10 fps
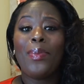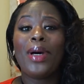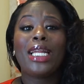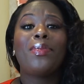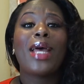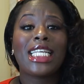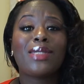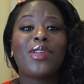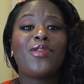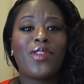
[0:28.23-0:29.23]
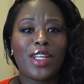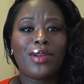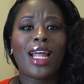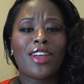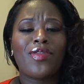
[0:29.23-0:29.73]
but it makes me feel
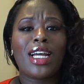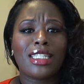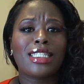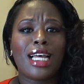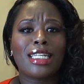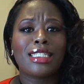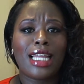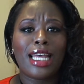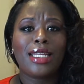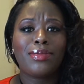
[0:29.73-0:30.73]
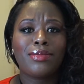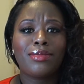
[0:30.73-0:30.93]
like Valentine's Day.